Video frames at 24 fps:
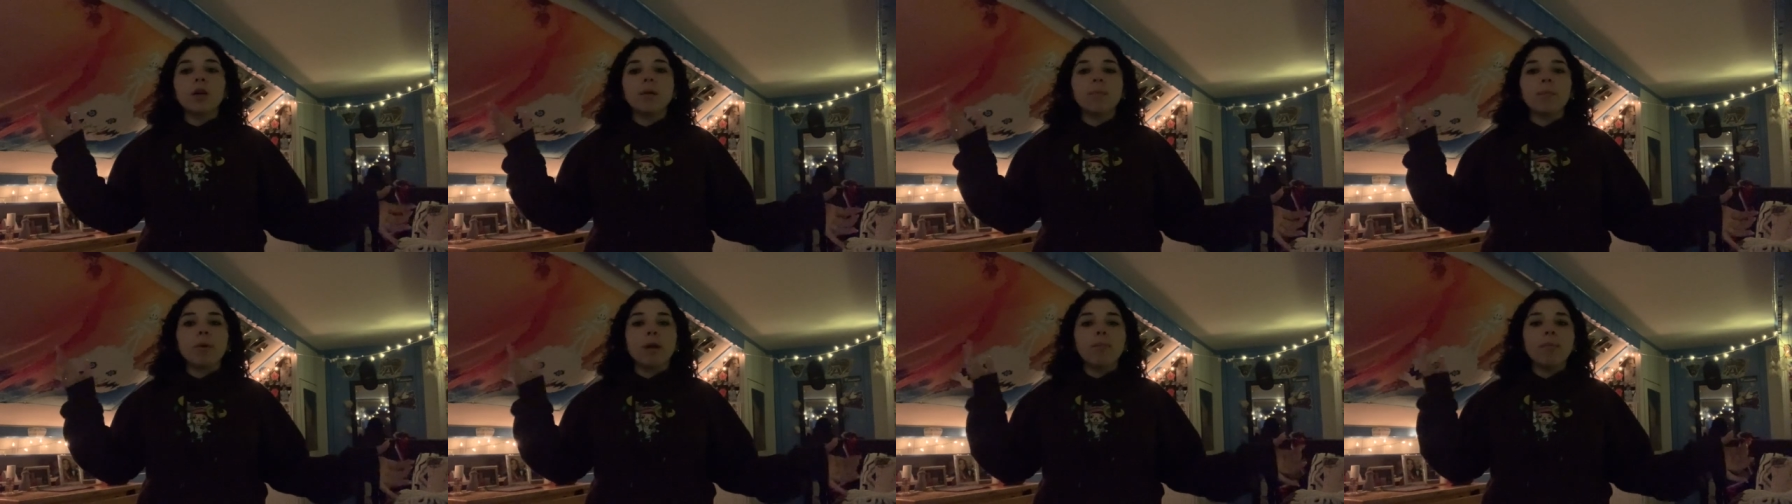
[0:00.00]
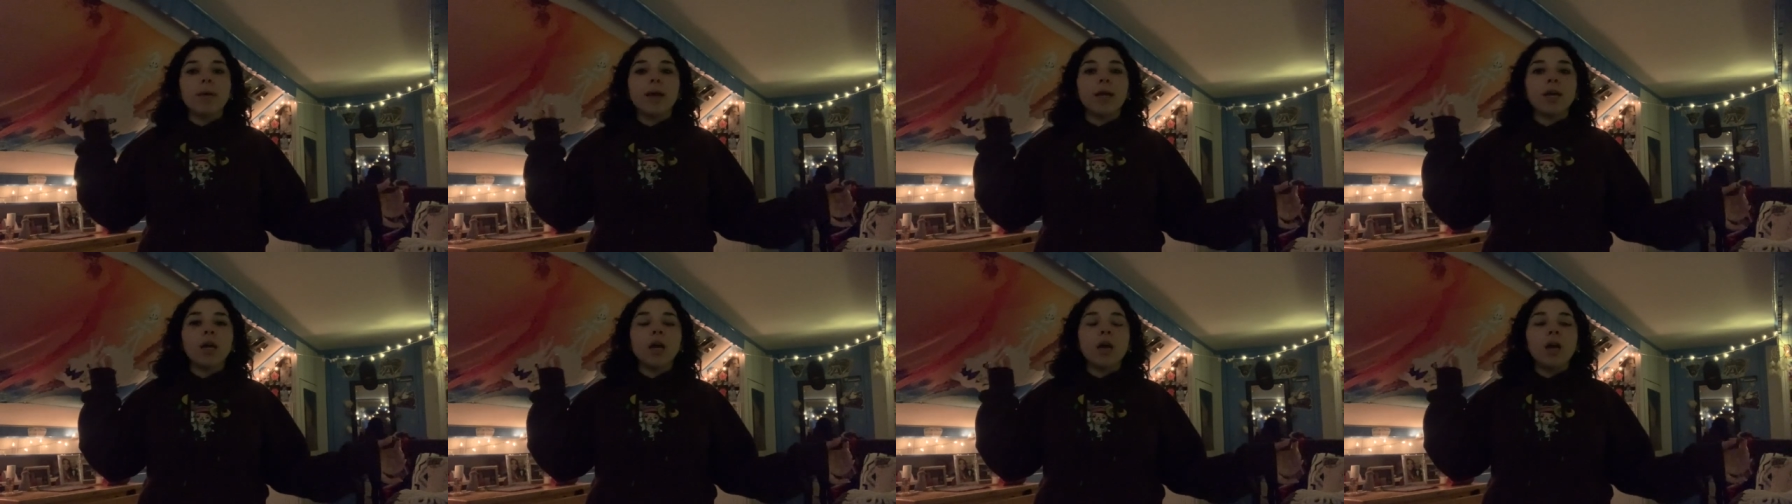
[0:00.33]
But I'm
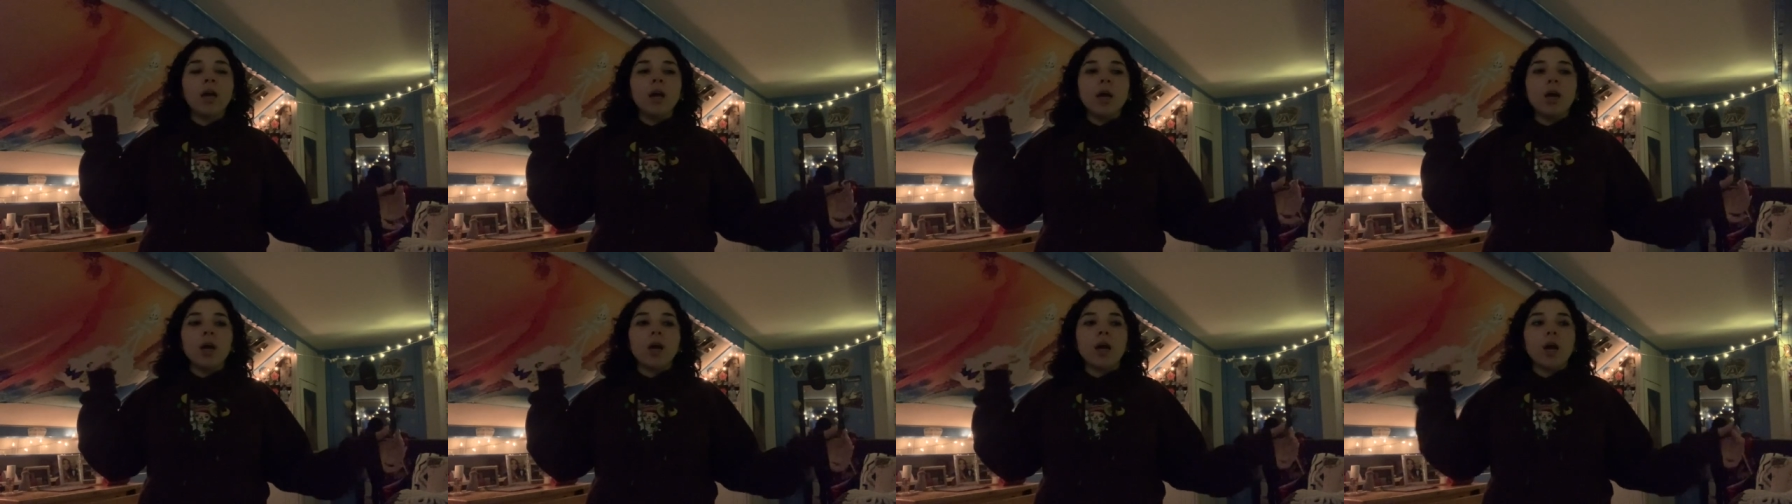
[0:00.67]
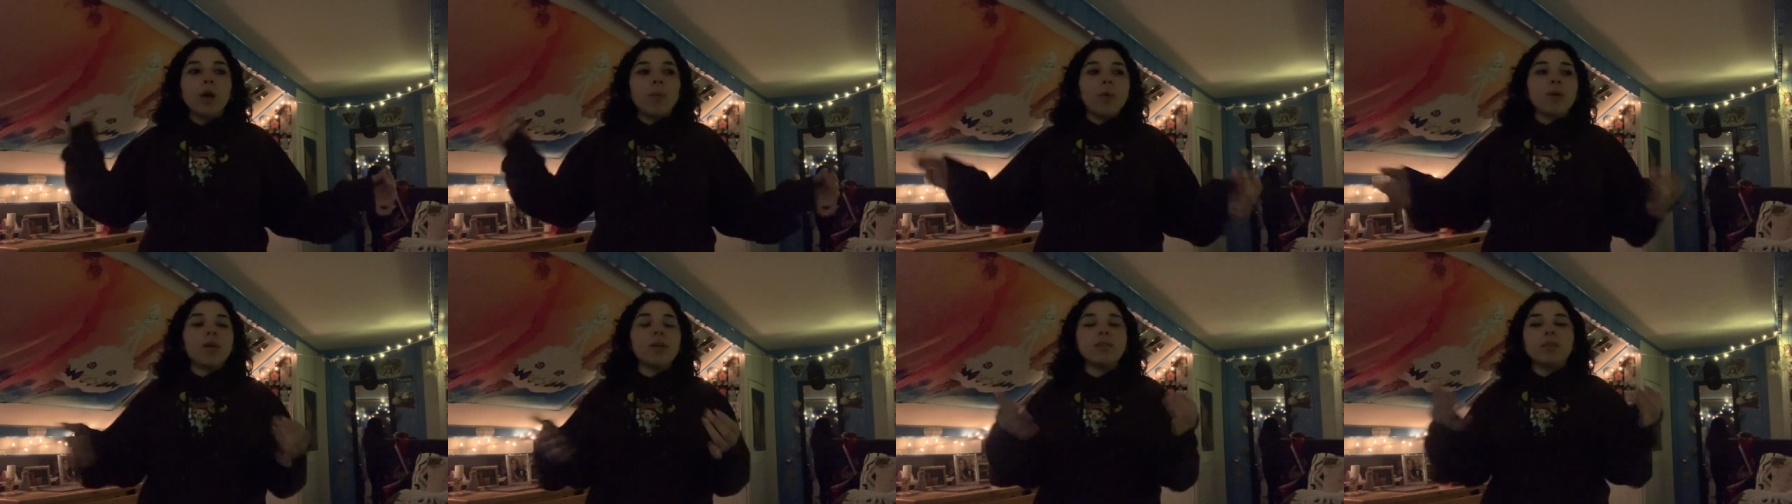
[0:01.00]
like, I
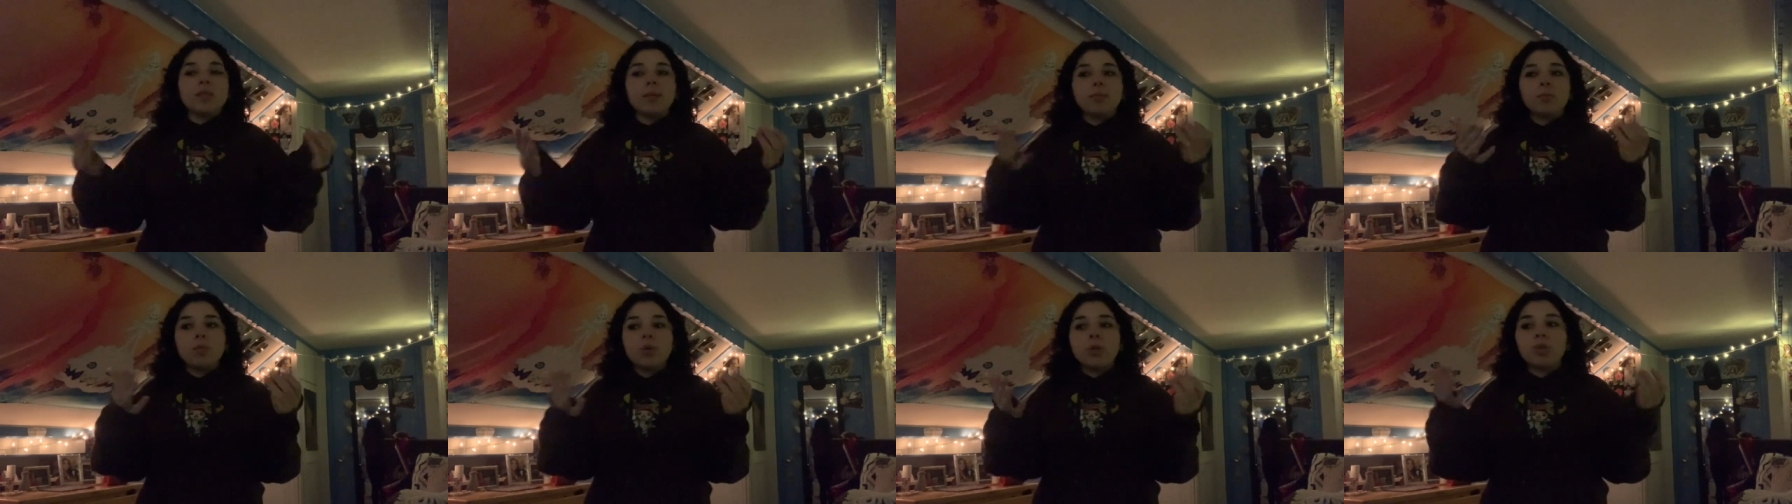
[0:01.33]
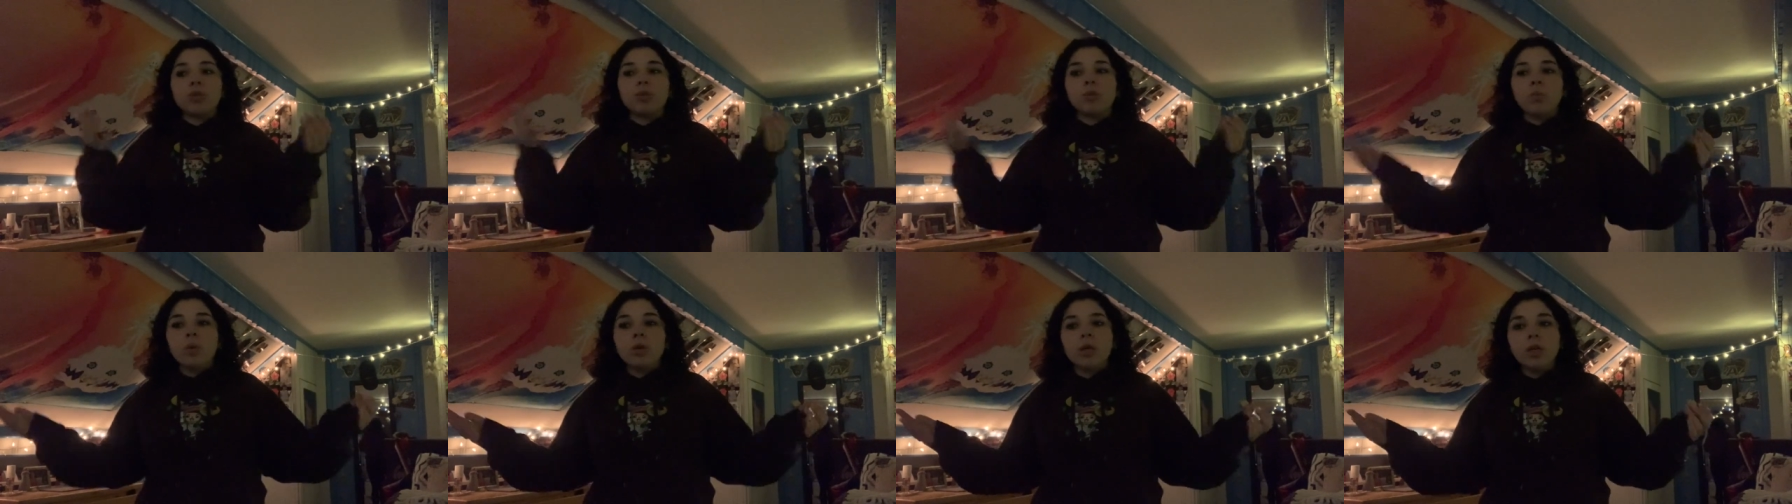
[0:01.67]
wear the same sweatshirt
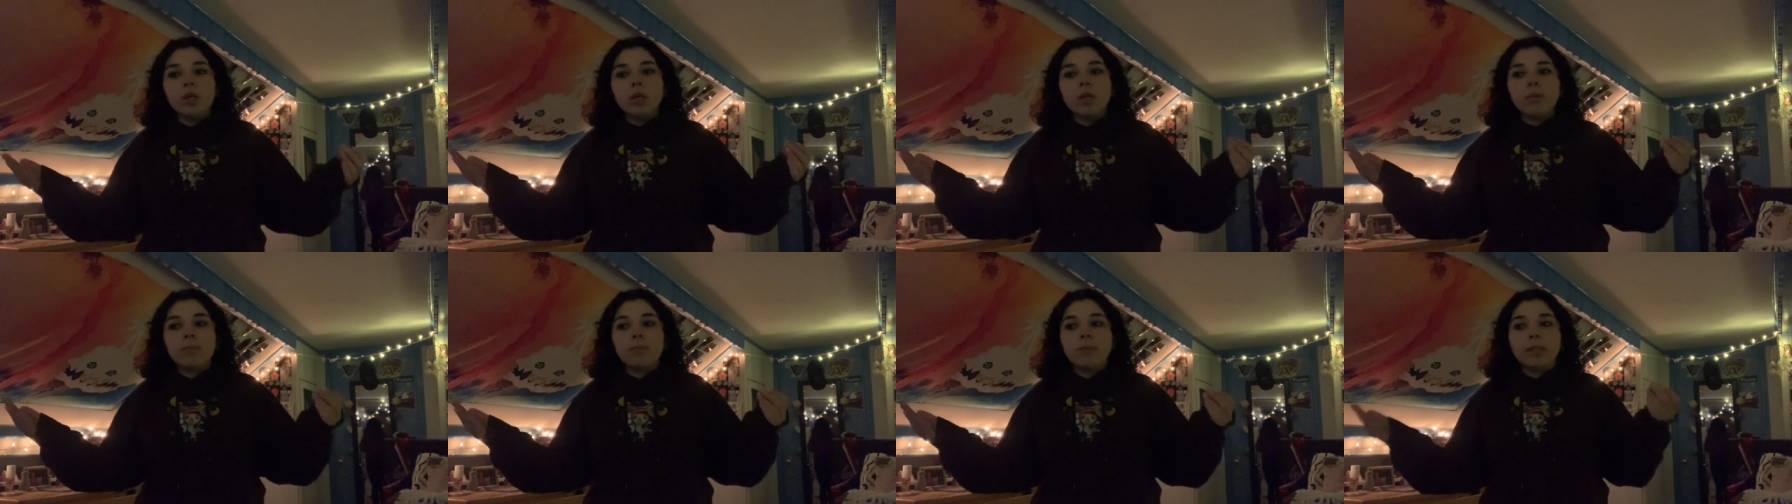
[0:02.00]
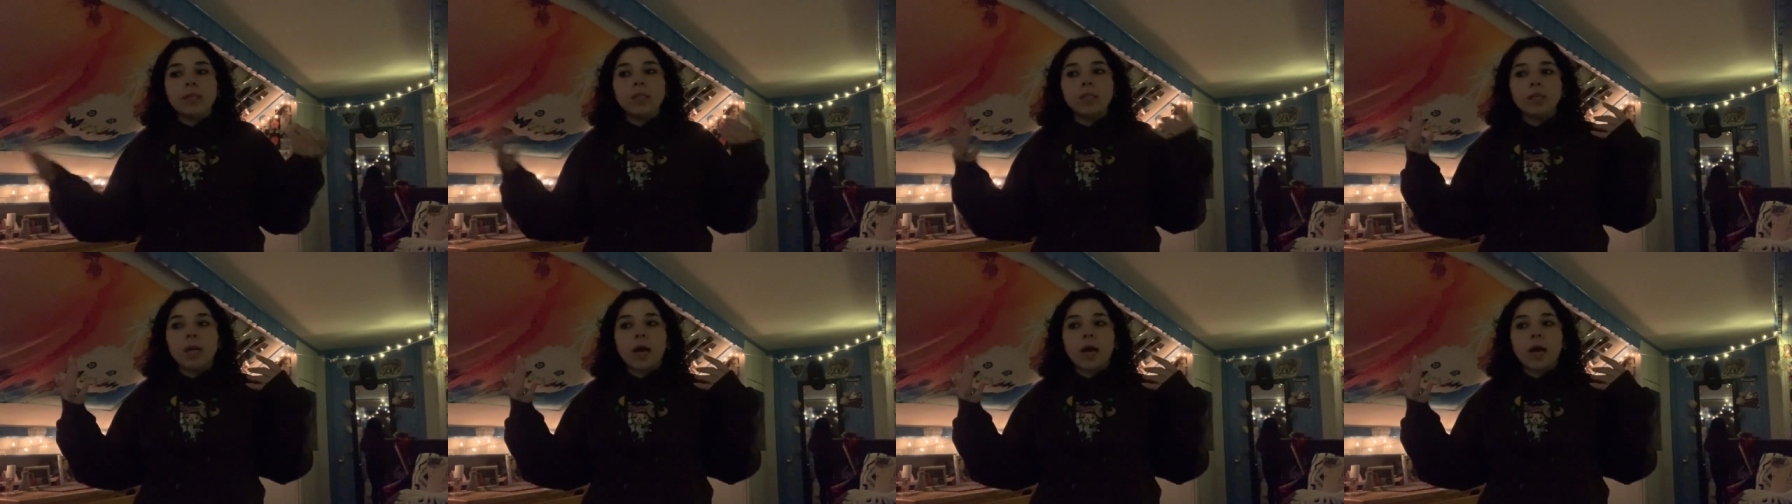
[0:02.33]
to work because